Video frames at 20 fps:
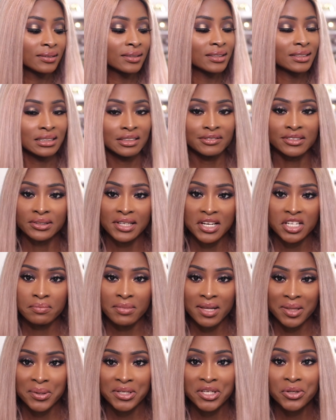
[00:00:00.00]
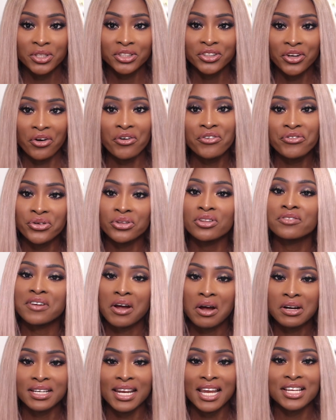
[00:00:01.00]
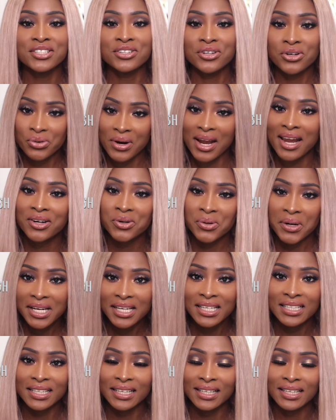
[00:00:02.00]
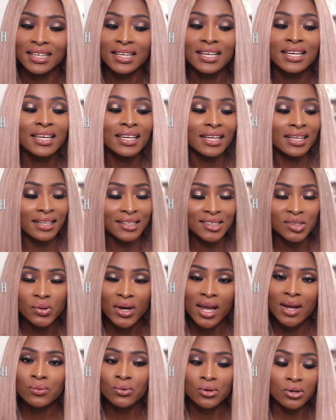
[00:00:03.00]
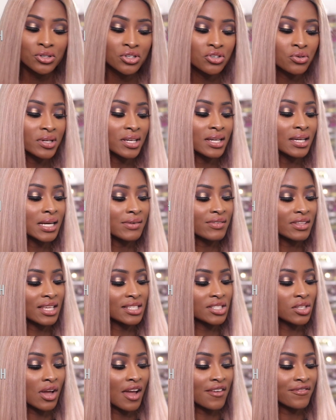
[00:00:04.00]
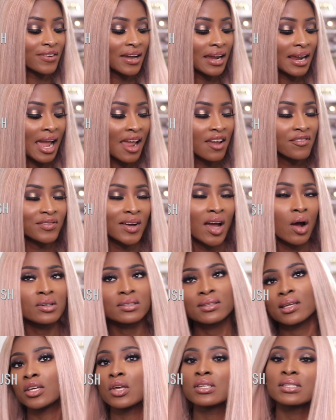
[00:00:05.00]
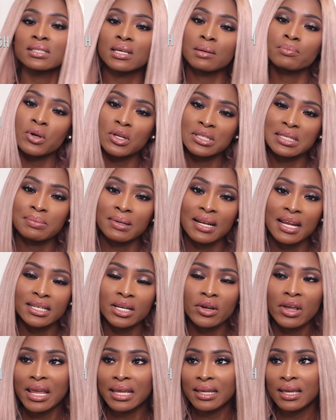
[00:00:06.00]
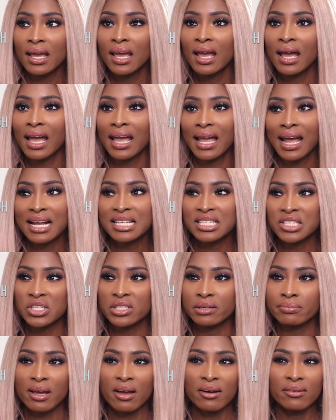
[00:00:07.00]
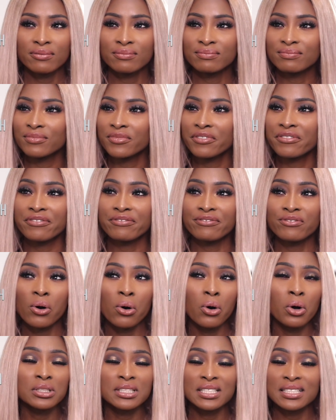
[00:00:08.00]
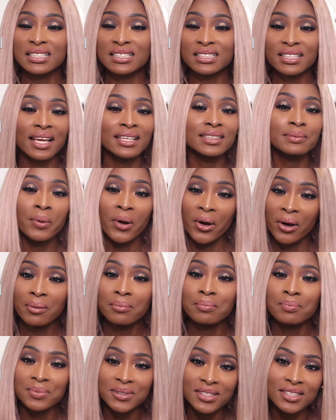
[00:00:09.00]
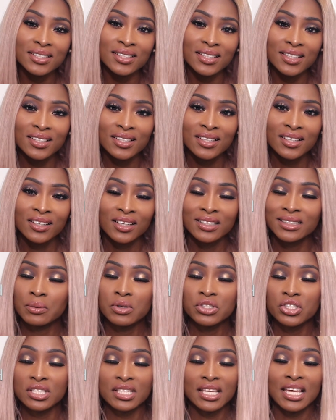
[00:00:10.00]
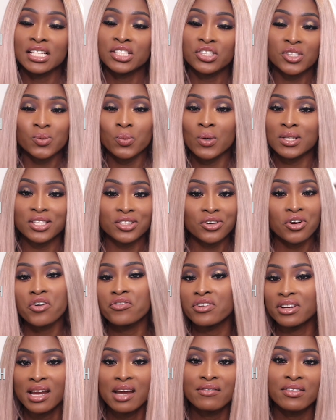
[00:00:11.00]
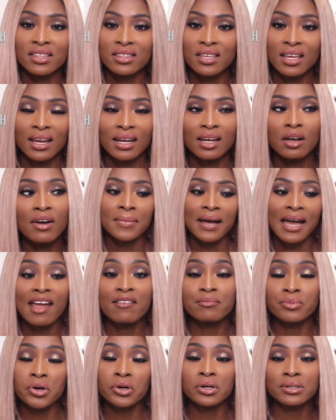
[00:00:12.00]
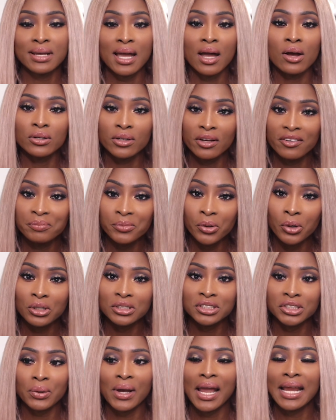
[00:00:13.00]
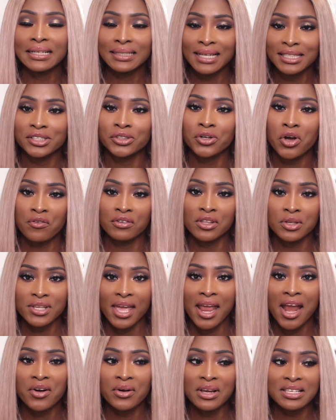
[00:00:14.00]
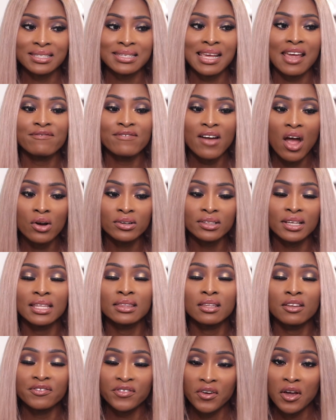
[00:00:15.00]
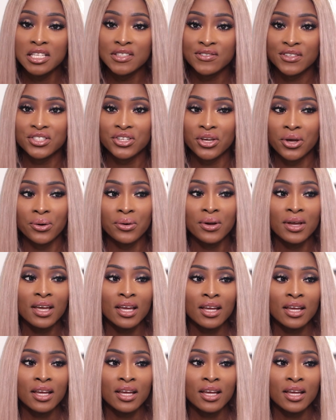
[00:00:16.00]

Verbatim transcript: this is the foundation by the way, you'd go through the foundation quite quickly. It is quite watery and everything. So I, I found that using the Beauty Blender, it, I had to use about four to six pumps because it was just it just wasn't covering everything and I've broken out a lot more so I need to cover those areas and I found it in the first video